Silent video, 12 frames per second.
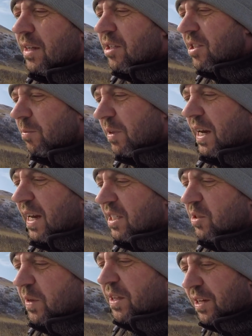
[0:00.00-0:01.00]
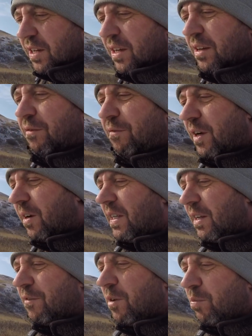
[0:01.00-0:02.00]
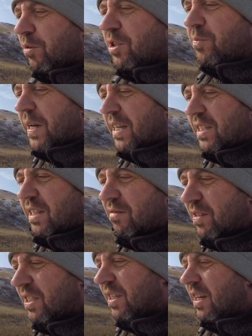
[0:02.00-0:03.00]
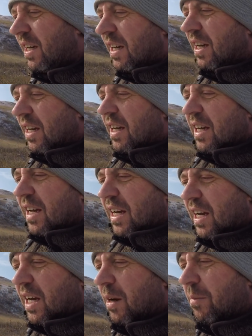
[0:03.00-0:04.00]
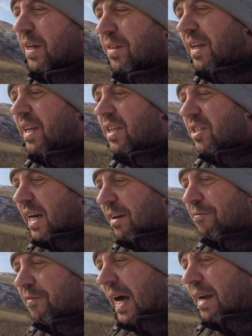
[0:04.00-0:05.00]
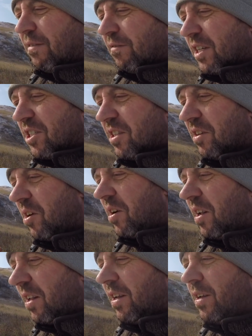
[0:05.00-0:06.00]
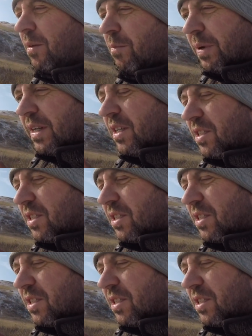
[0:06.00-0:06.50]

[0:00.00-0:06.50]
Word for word: some guys with very different perspectives. I think he's got five of us in all, but he